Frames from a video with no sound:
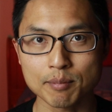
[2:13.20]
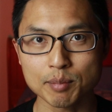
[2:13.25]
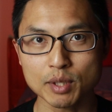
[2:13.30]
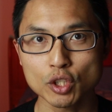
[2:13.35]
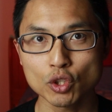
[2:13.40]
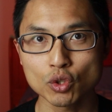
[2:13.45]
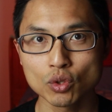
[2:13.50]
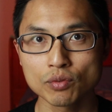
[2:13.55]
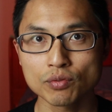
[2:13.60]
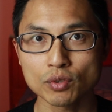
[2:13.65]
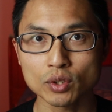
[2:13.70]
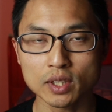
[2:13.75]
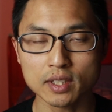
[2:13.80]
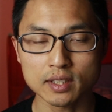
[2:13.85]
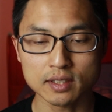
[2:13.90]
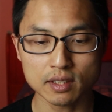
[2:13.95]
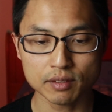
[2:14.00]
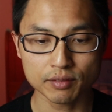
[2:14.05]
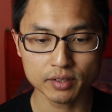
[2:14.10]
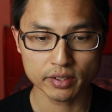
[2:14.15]
number 2, for the
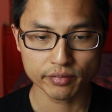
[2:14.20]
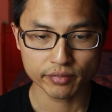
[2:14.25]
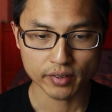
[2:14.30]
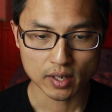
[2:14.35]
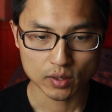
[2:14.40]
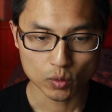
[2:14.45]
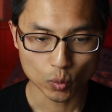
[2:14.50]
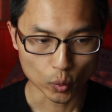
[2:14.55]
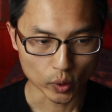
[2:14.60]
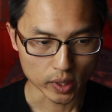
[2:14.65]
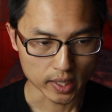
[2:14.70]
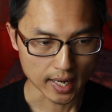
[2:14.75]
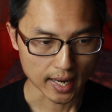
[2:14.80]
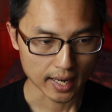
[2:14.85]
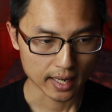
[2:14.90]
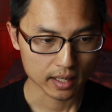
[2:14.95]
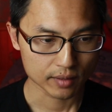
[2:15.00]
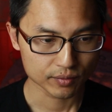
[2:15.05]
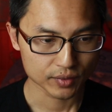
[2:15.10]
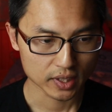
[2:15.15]
conservative fund, we
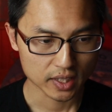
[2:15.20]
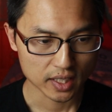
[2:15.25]
have the